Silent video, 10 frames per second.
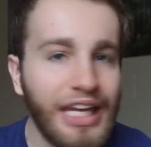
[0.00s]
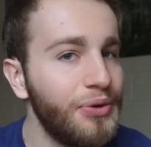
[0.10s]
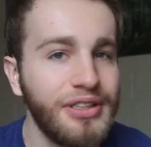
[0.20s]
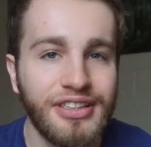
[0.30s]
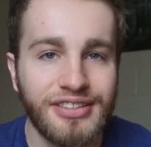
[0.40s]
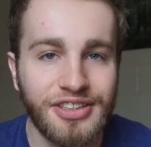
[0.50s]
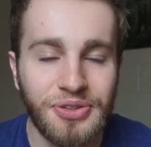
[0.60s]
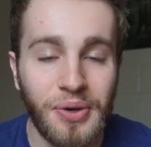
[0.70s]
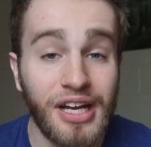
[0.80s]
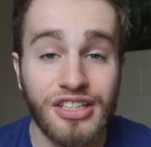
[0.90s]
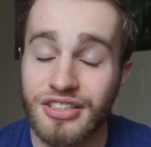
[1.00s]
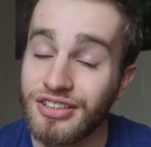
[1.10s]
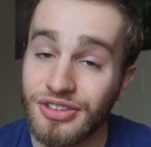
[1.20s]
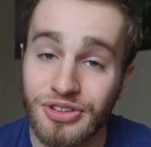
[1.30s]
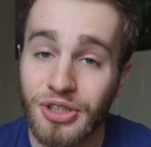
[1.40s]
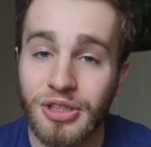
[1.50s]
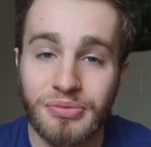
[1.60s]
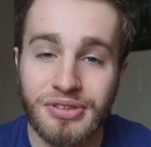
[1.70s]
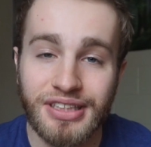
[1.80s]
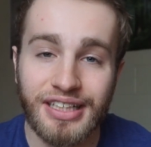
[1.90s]
you into situations and
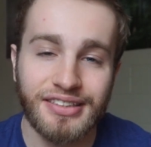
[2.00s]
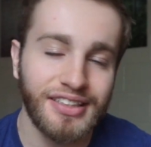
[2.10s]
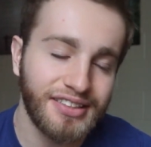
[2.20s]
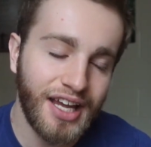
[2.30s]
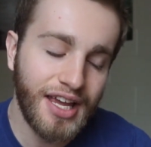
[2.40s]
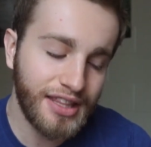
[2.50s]
circumstances